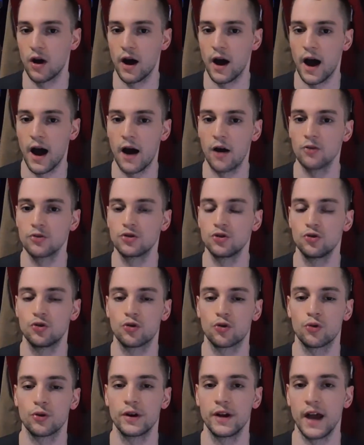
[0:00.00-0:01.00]
how to
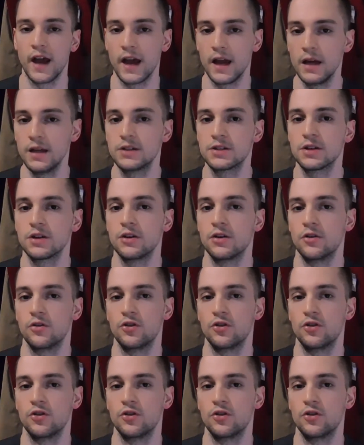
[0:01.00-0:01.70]
create